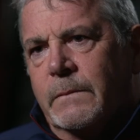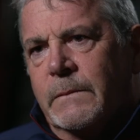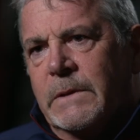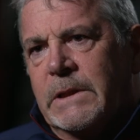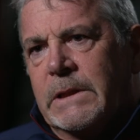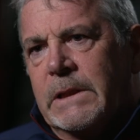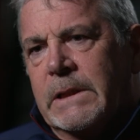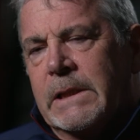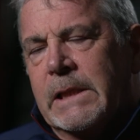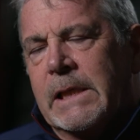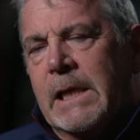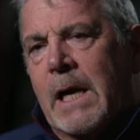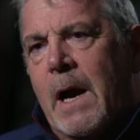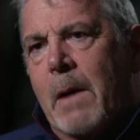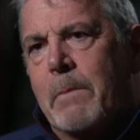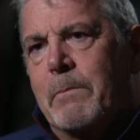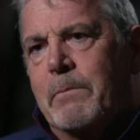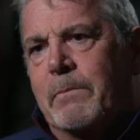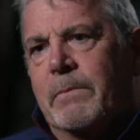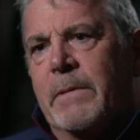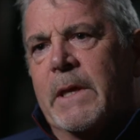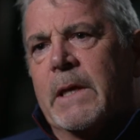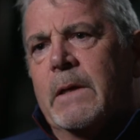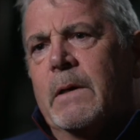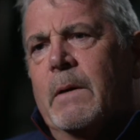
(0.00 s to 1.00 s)
Yeah,
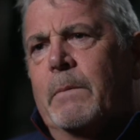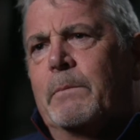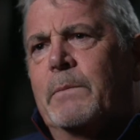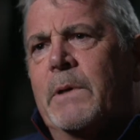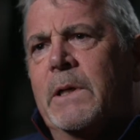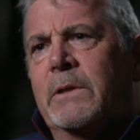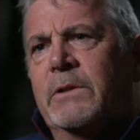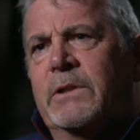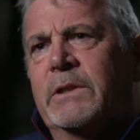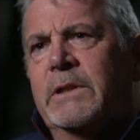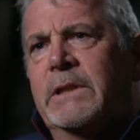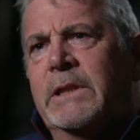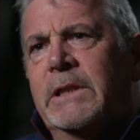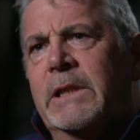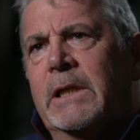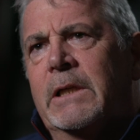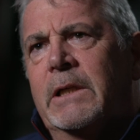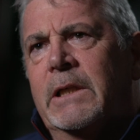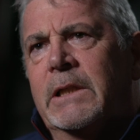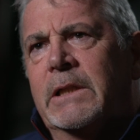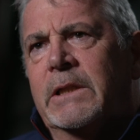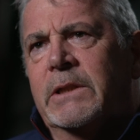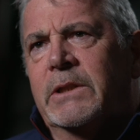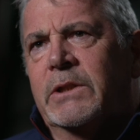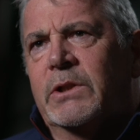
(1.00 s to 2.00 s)
approaching the
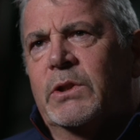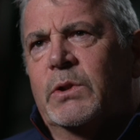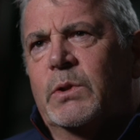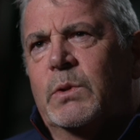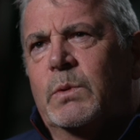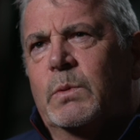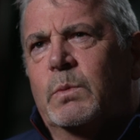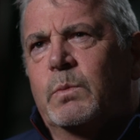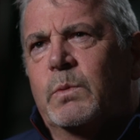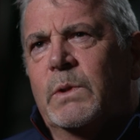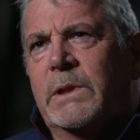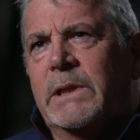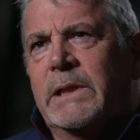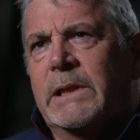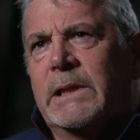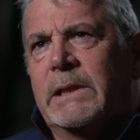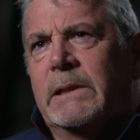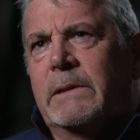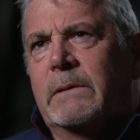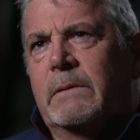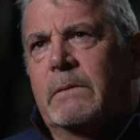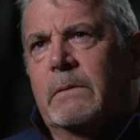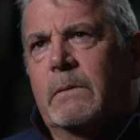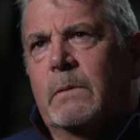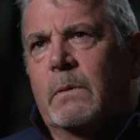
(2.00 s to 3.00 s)
islands, we
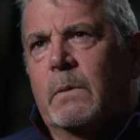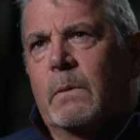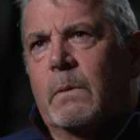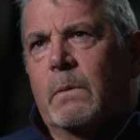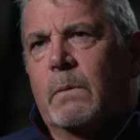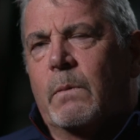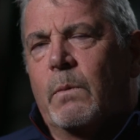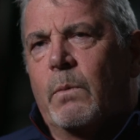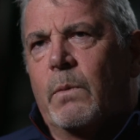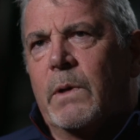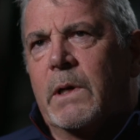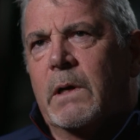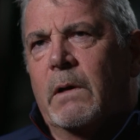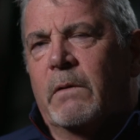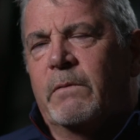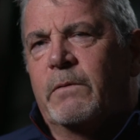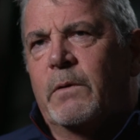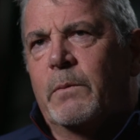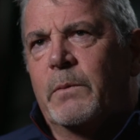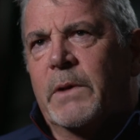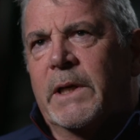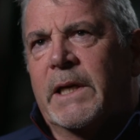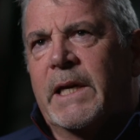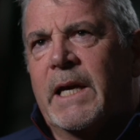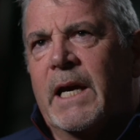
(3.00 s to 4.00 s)
got
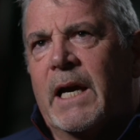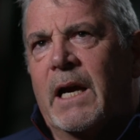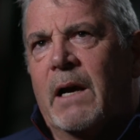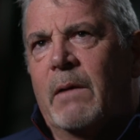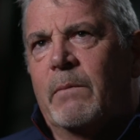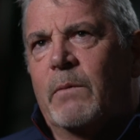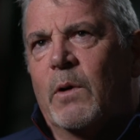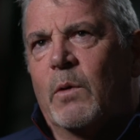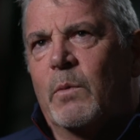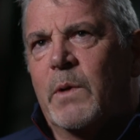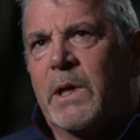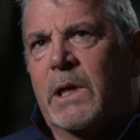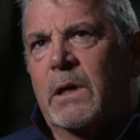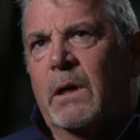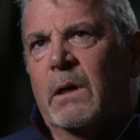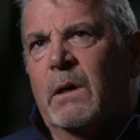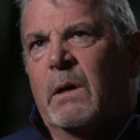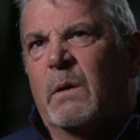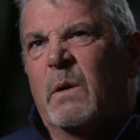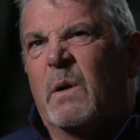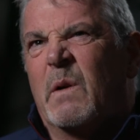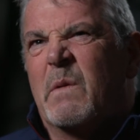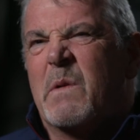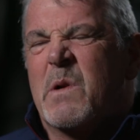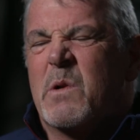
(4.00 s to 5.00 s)
from the Canberra. We were
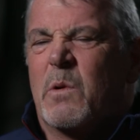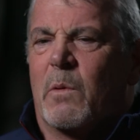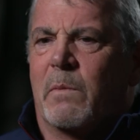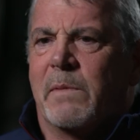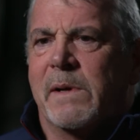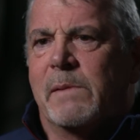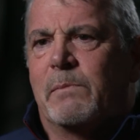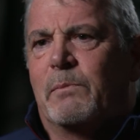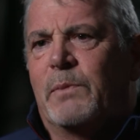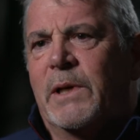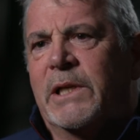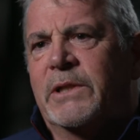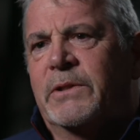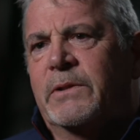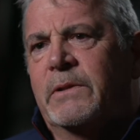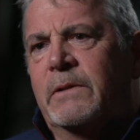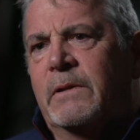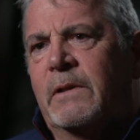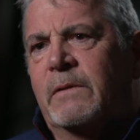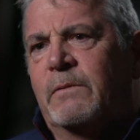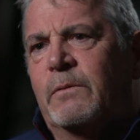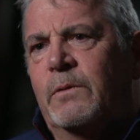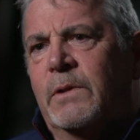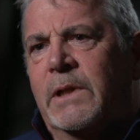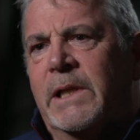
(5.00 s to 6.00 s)
all a bit pissed
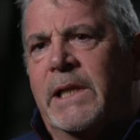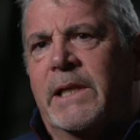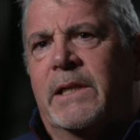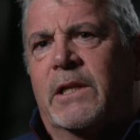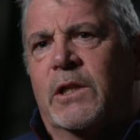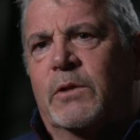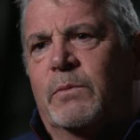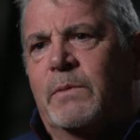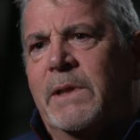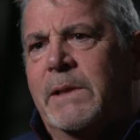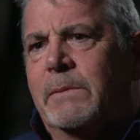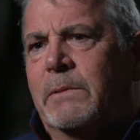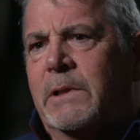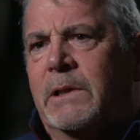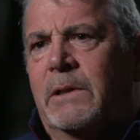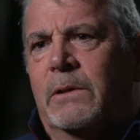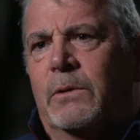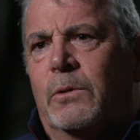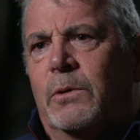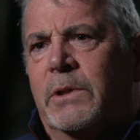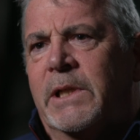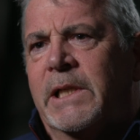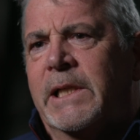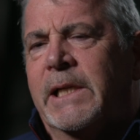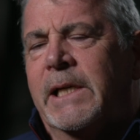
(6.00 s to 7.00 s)
off really because we were
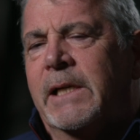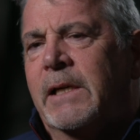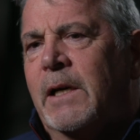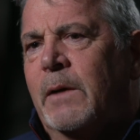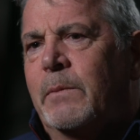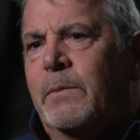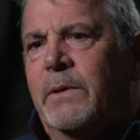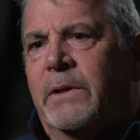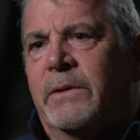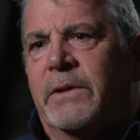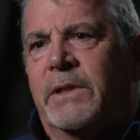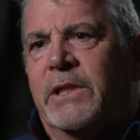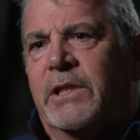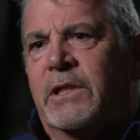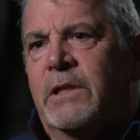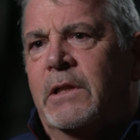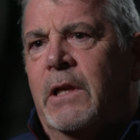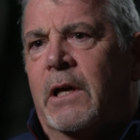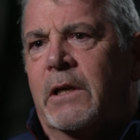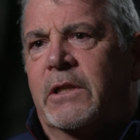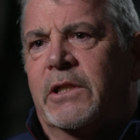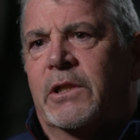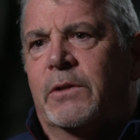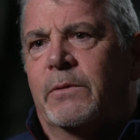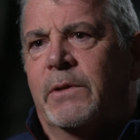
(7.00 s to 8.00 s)
loading it up in these
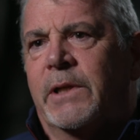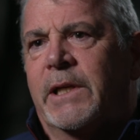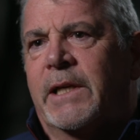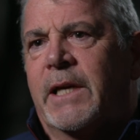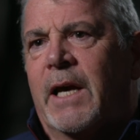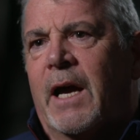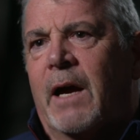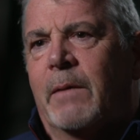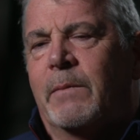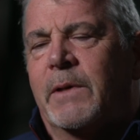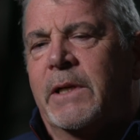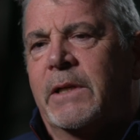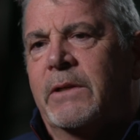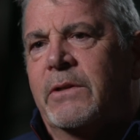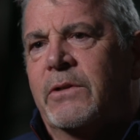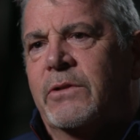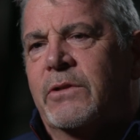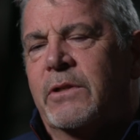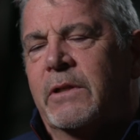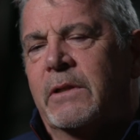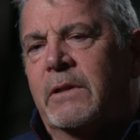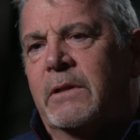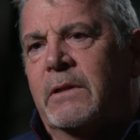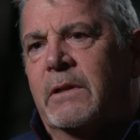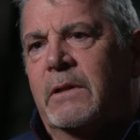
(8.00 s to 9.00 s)
luxury cabins,
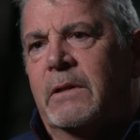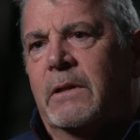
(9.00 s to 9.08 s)
and